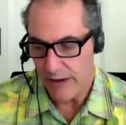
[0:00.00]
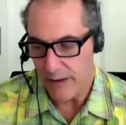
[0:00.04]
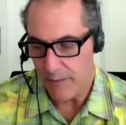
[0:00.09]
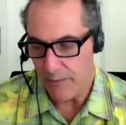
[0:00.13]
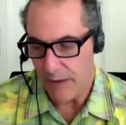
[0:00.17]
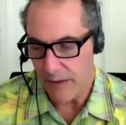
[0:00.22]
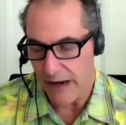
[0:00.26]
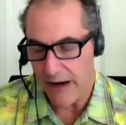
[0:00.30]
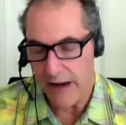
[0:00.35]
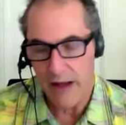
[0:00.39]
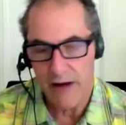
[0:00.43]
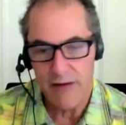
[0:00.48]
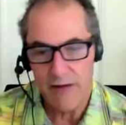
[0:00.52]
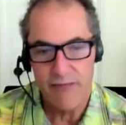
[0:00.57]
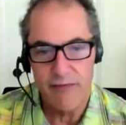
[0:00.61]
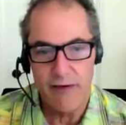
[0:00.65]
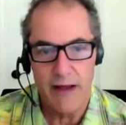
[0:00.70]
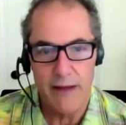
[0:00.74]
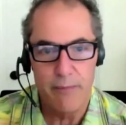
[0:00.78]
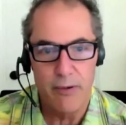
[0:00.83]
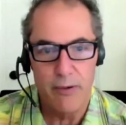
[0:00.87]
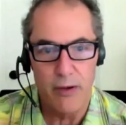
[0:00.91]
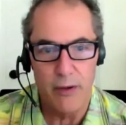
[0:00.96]
about how to
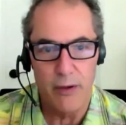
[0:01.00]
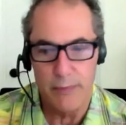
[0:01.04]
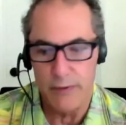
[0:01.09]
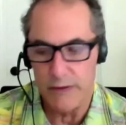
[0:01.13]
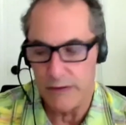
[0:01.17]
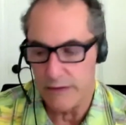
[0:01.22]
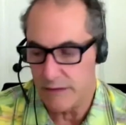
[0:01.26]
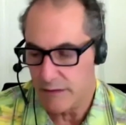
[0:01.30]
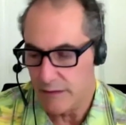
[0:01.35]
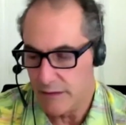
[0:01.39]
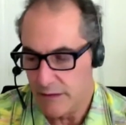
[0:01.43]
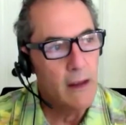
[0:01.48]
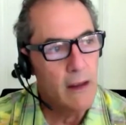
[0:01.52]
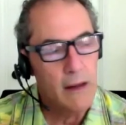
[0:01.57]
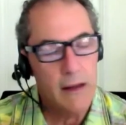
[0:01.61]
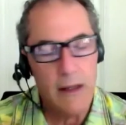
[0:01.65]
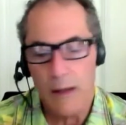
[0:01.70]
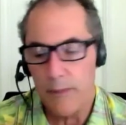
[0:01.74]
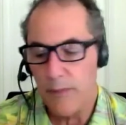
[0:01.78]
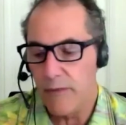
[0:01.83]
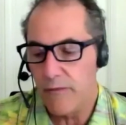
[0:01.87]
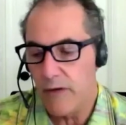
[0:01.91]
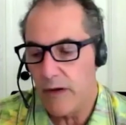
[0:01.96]
find purpose. A
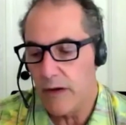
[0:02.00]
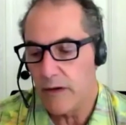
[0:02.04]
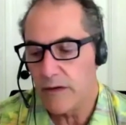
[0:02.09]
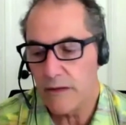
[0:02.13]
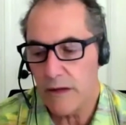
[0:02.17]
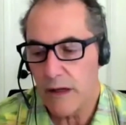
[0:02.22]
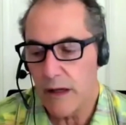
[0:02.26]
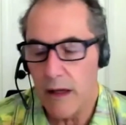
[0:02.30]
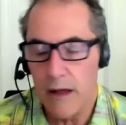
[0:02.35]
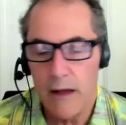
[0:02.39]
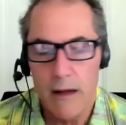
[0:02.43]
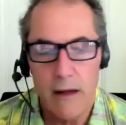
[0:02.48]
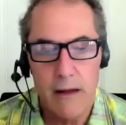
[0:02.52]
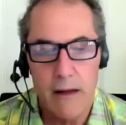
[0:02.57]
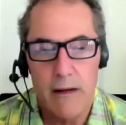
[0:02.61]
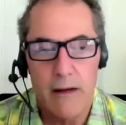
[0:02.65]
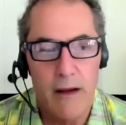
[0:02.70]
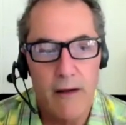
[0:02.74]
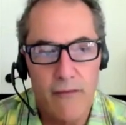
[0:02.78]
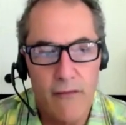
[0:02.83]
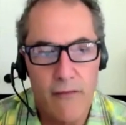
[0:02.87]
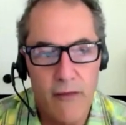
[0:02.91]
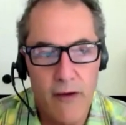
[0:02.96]
couple of years ago,
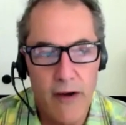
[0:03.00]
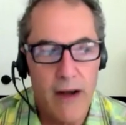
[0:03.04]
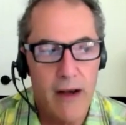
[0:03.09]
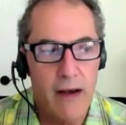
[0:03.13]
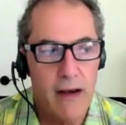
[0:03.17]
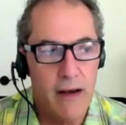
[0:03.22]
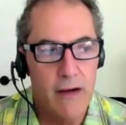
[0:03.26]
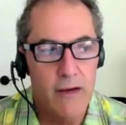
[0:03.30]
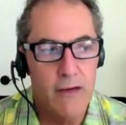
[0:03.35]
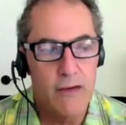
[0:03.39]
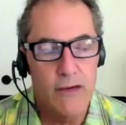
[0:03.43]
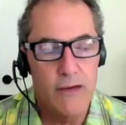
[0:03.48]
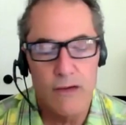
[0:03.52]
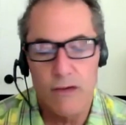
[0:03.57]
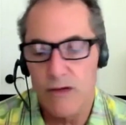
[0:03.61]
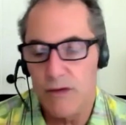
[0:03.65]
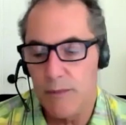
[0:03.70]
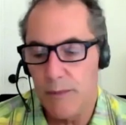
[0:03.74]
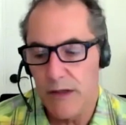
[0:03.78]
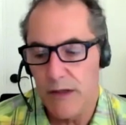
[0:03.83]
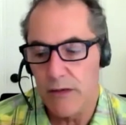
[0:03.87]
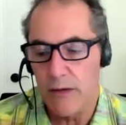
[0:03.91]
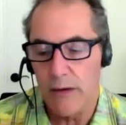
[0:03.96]
a friend
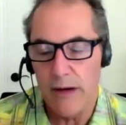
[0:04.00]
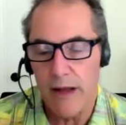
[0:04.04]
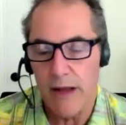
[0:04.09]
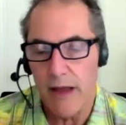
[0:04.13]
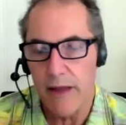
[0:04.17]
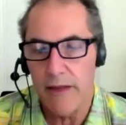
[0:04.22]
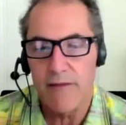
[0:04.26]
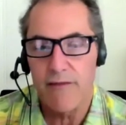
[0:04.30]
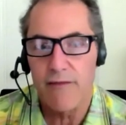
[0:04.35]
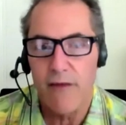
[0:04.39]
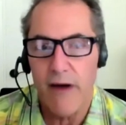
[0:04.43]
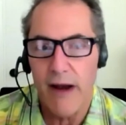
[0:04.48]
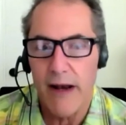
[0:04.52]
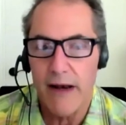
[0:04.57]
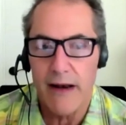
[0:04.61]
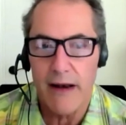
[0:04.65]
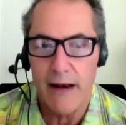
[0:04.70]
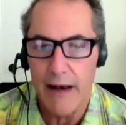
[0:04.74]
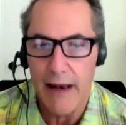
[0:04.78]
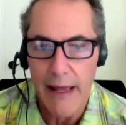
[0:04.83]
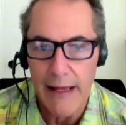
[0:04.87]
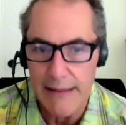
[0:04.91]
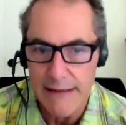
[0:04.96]
introduced me to another friend
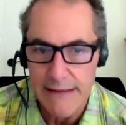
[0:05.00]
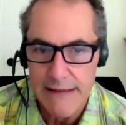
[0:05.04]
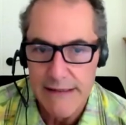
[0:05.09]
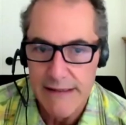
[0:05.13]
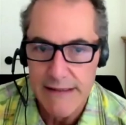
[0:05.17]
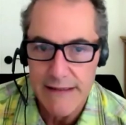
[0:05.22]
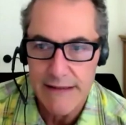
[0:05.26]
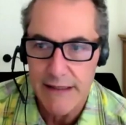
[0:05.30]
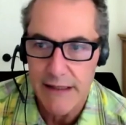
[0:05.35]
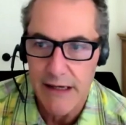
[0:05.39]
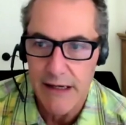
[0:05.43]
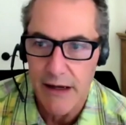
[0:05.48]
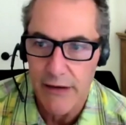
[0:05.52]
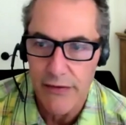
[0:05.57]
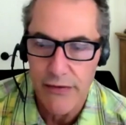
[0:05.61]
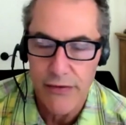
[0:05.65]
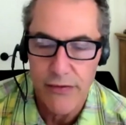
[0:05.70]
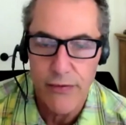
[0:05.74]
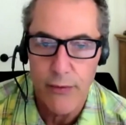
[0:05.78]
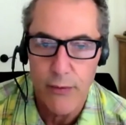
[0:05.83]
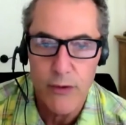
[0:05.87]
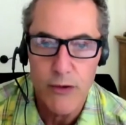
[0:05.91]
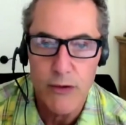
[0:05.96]
at lunch. He said, "I
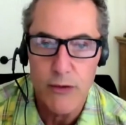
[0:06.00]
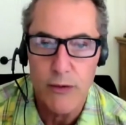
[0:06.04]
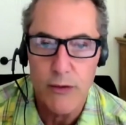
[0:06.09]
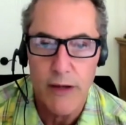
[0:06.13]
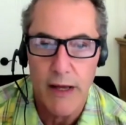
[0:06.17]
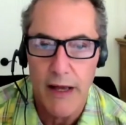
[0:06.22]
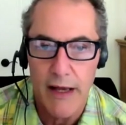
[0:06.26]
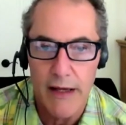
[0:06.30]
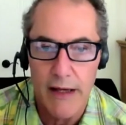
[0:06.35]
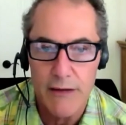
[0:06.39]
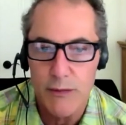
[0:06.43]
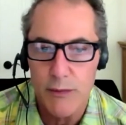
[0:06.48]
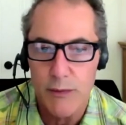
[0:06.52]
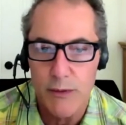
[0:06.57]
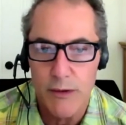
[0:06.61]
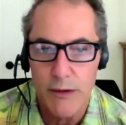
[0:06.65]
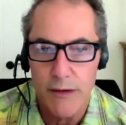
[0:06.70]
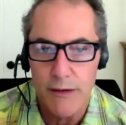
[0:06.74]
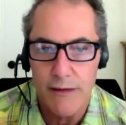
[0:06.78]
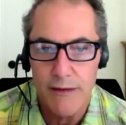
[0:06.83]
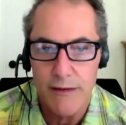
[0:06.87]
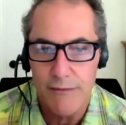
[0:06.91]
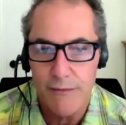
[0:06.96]
thought you guys
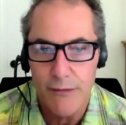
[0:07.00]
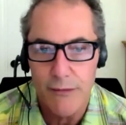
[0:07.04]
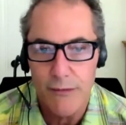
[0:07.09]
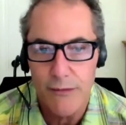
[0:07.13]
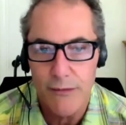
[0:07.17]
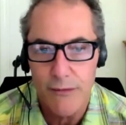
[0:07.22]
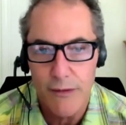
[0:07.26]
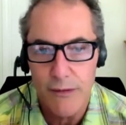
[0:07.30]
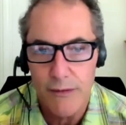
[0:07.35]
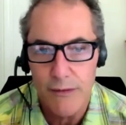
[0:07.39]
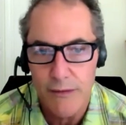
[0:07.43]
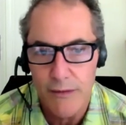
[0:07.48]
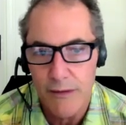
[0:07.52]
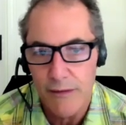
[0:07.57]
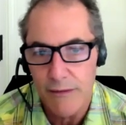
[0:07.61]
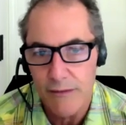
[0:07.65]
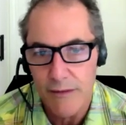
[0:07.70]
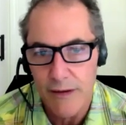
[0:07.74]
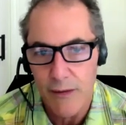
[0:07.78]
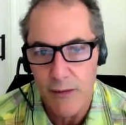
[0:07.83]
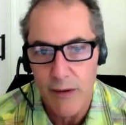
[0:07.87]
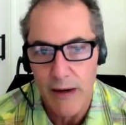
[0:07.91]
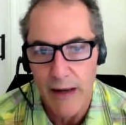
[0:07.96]
would, would,
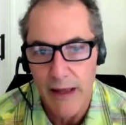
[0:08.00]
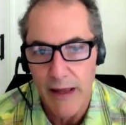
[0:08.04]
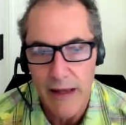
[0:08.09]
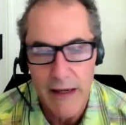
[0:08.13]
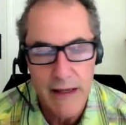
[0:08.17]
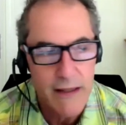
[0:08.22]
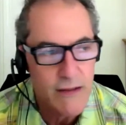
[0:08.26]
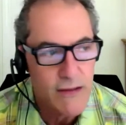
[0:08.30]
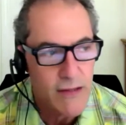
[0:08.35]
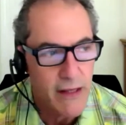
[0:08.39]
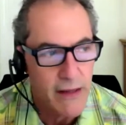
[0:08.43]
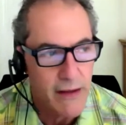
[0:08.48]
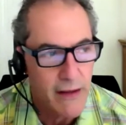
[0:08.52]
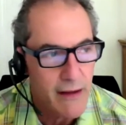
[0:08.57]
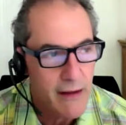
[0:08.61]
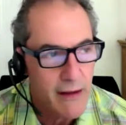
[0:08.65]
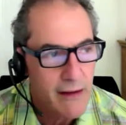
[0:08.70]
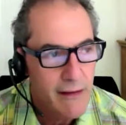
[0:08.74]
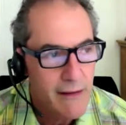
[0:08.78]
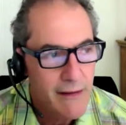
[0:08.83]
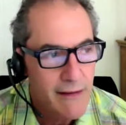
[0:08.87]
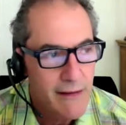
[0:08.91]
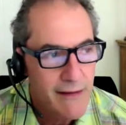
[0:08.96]
would you know, would like each
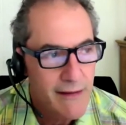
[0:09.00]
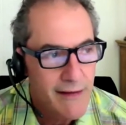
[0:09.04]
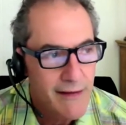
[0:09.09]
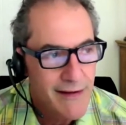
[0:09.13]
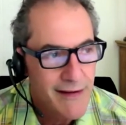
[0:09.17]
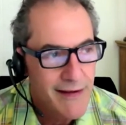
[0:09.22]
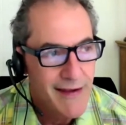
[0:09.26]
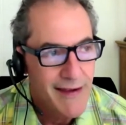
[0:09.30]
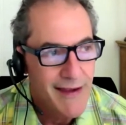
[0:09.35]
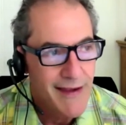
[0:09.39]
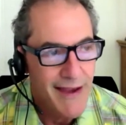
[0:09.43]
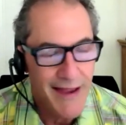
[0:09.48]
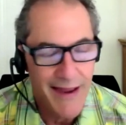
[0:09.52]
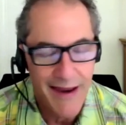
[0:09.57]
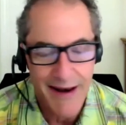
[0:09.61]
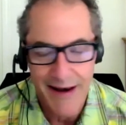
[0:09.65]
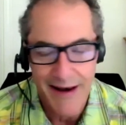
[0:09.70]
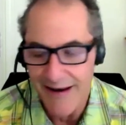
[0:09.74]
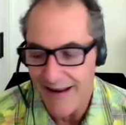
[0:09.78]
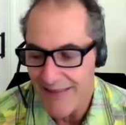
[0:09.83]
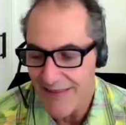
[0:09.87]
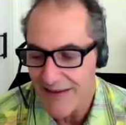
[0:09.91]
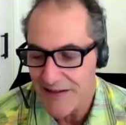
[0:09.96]
other."
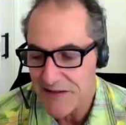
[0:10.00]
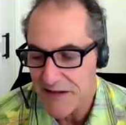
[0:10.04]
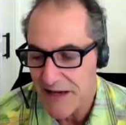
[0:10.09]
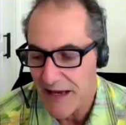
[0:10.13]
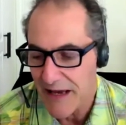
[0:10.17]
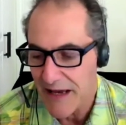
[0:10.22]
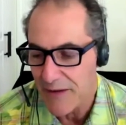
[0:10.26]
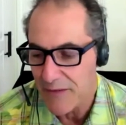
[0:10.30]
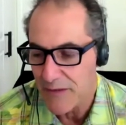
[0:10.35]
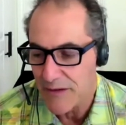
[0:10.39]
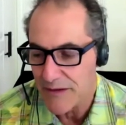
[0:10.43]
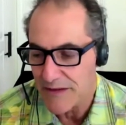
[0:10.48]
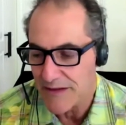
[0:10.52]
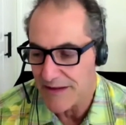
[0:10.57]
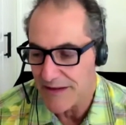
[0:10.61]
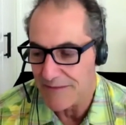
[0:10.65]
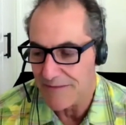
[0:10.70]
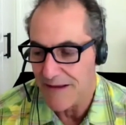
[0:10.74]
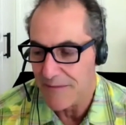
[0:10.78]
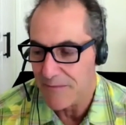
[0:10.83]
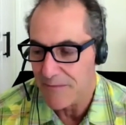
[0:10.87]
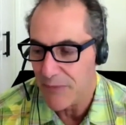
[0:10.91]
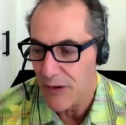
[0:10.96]
And uh, this guy was
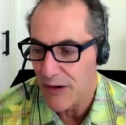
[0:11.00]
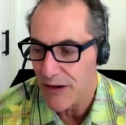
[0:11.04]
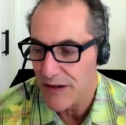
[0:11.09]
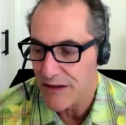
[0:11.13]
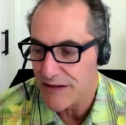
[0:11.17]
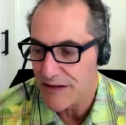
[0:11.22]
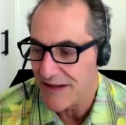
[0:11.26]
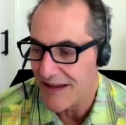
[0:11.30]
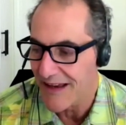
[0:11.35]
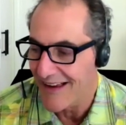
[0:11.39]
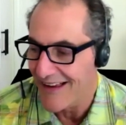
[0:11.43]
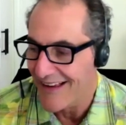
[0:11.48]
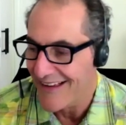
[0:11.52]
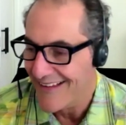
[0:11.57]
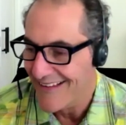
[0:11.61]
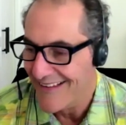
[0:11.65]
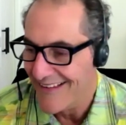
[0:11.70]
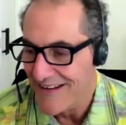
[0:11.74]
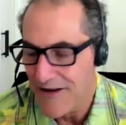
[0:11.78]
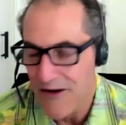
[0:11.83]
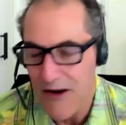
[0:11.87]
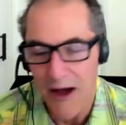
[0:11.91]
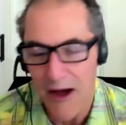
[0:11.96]
a, a
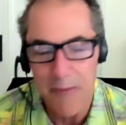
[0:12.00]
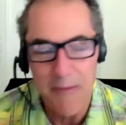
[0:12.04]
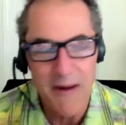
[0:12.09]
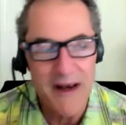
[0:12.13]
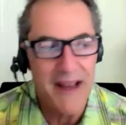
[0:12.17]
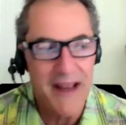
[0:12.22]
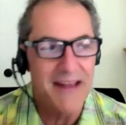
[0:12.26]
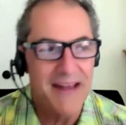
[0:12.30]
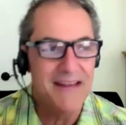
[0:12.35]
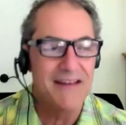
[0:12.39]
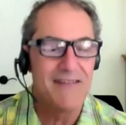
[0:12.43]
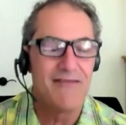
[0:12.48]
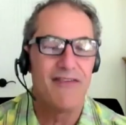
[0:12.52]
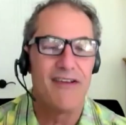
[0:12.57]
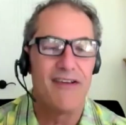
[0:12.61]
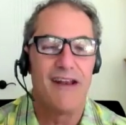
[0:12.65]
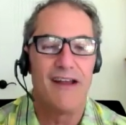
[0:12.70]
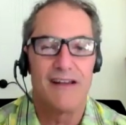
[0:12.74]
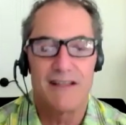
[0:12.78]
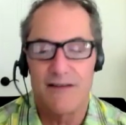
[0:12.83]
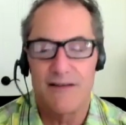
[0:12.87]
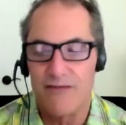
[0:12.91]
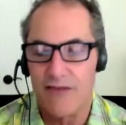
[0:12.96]
Pulitzer-nominated
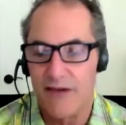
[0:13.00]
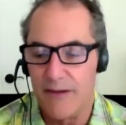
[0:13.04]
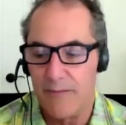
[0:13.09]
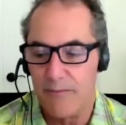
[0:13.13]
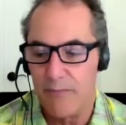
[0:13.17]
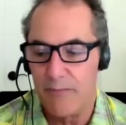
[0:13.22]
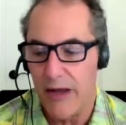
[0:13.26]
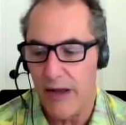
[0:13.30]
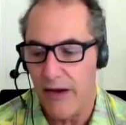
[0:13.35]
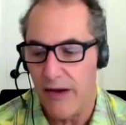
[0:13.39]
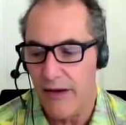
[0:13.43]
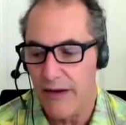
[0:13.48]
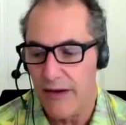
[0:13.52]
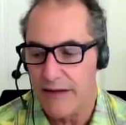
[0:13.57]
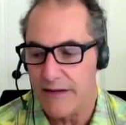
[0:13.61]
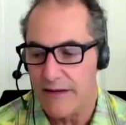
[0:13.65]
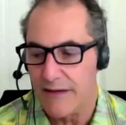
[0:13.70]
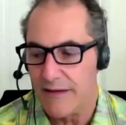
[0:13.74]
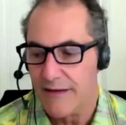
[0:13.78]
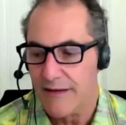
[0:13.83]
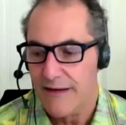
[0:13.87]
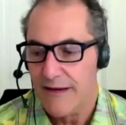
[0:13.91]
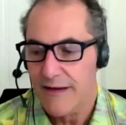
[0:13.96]
philosopher and poet,
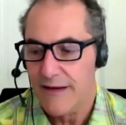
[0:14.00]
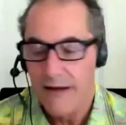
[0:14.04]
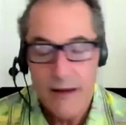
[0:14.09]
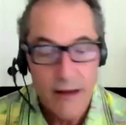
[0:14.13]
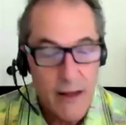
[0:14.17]
and